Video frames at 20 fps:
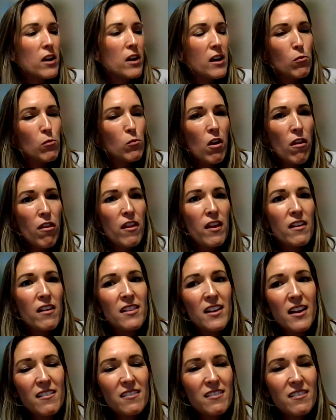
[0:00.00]
want anyone to think
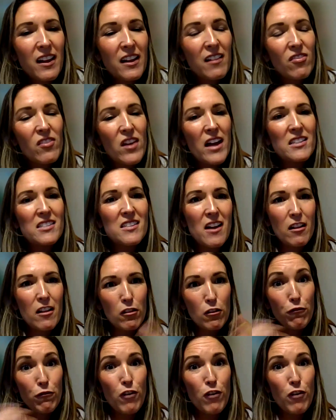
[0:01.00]
that that's not the